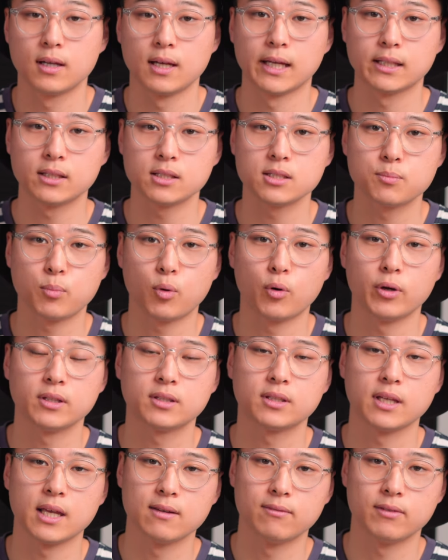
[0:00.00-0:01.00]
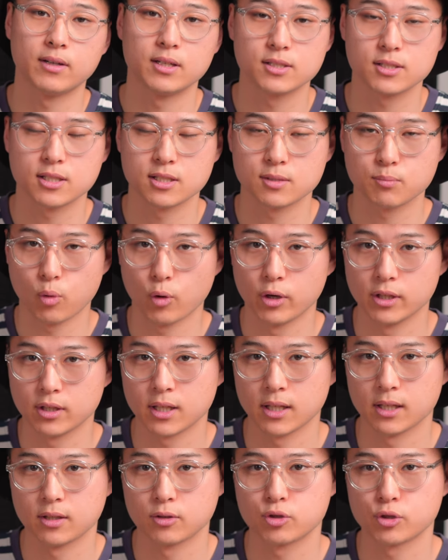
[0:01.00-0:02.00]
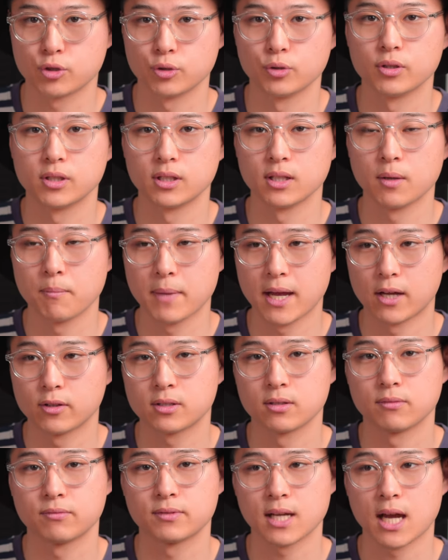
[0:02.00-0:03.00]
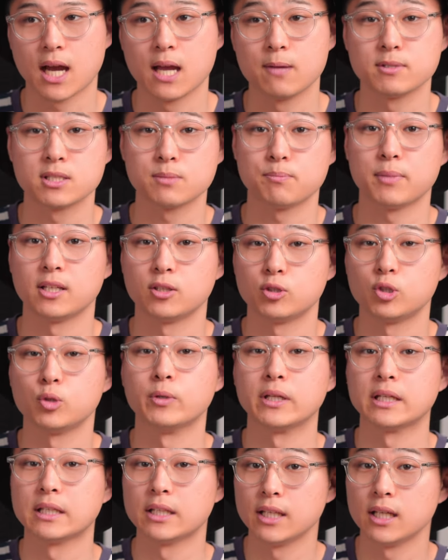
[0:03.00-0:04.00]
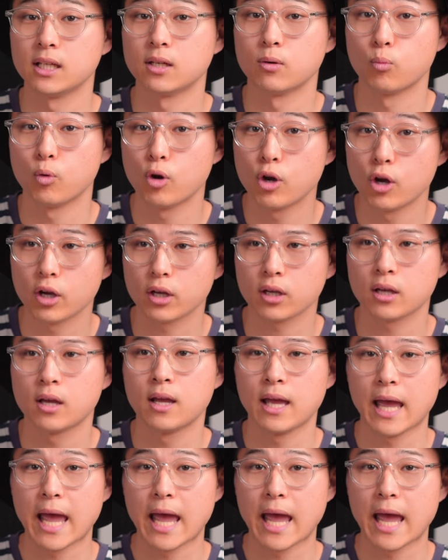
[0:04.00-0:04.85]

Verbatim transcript: At this point, the evidence is pointing to the amount of time spent doing near work